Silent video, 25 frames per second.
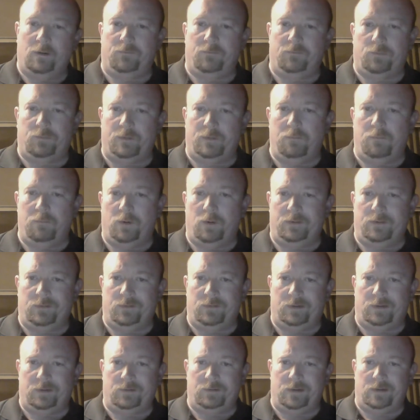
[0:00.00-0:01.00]
of
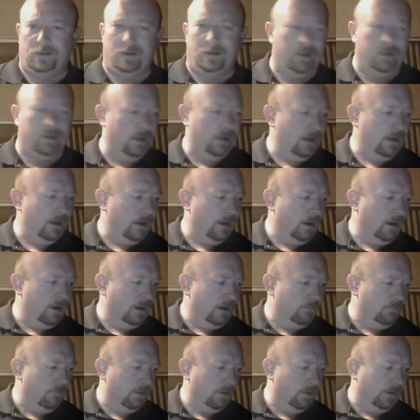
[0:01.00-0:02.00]
3.69.
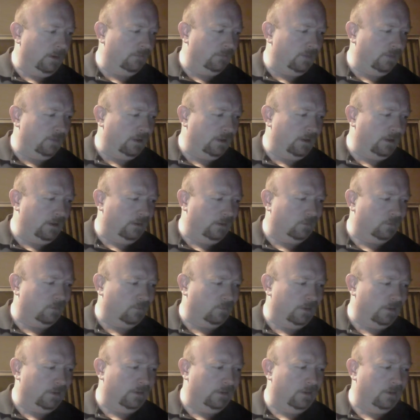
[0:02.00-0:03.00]
Beer Advocate has
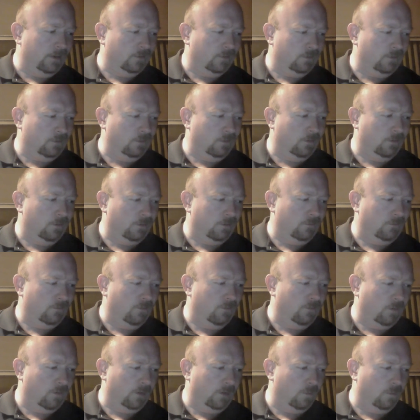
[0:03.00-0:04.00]

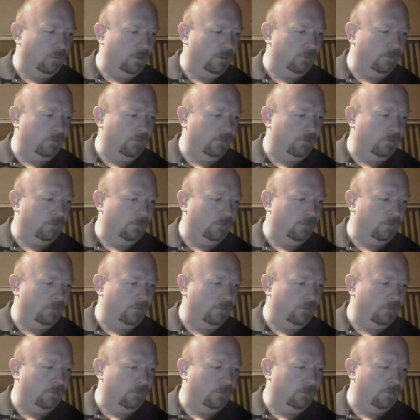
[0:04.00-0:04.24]
3,241